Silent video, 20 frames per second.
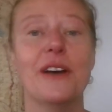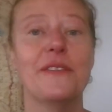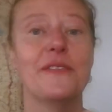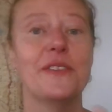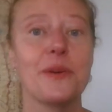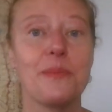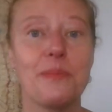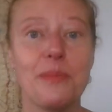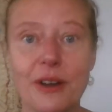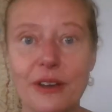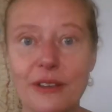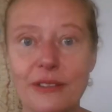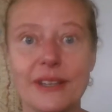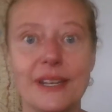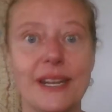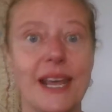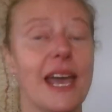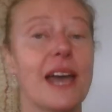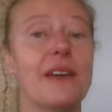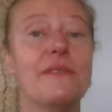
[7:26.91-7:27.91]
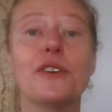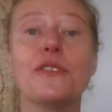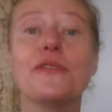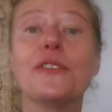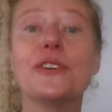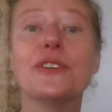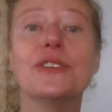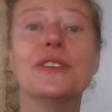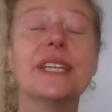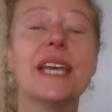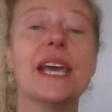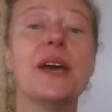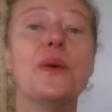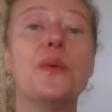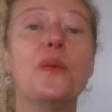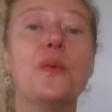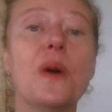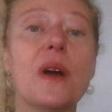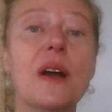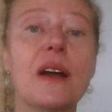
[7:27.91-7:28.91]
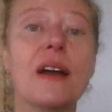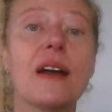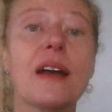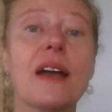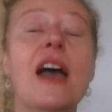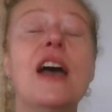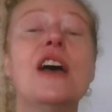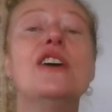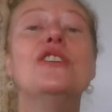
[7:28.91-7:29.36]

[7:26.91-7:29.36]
of your birthday, of your first day at work,